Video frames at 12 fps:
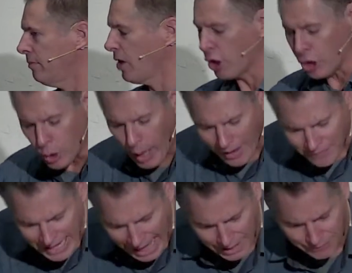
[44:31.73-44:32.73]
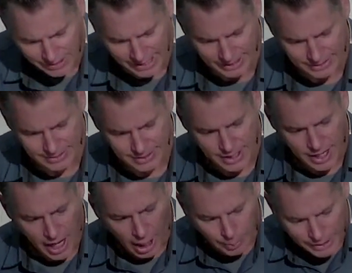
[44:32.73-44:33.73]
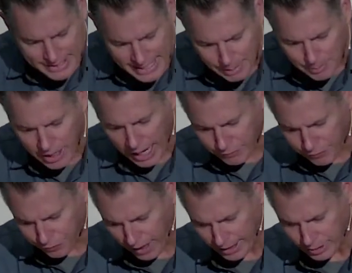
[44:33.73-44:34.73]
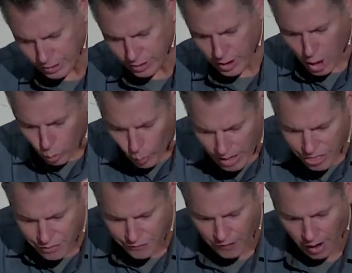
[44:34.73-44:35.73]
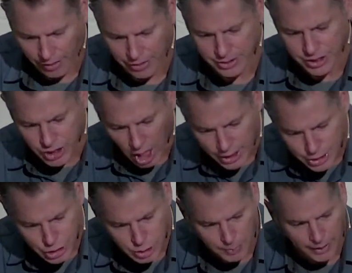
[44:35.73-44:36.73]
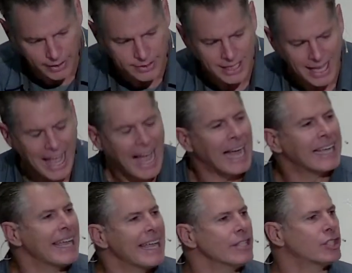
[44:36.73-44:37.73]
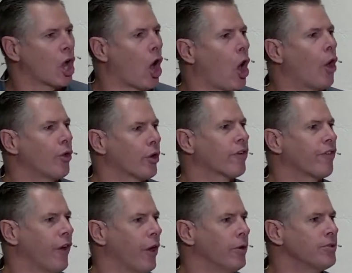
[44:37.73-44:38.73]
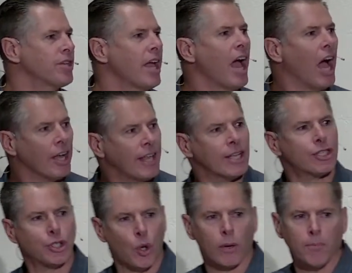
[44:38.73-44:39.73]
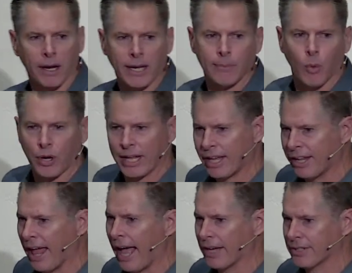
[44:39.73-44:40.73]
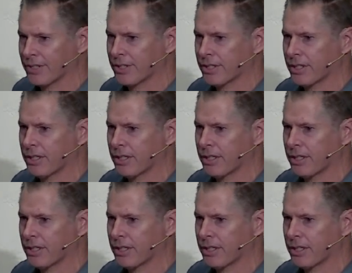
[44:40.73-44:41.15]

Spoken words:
you have an advocate, a redeemer and friend with the Father, Son, and Spirit against all your foes, against your Monday morning class,